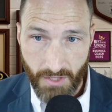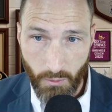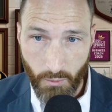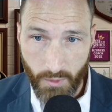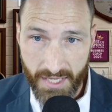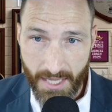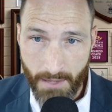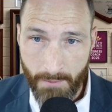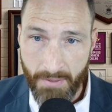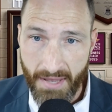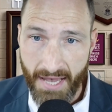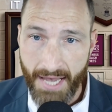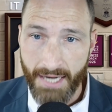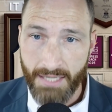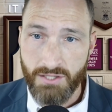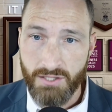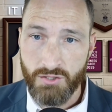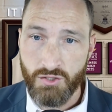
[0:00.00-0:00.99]
we get
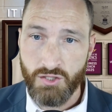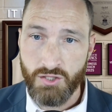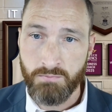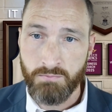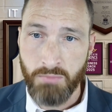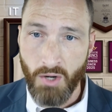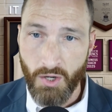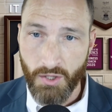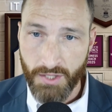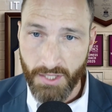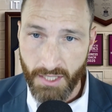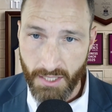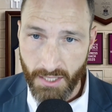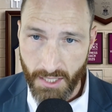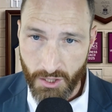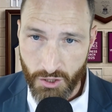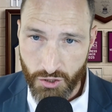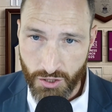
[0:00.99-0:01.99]
back to sparking
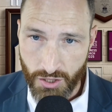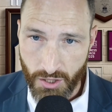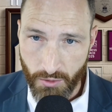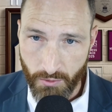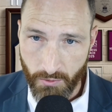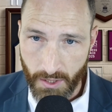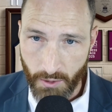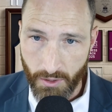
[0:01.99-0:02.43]
ingenuity,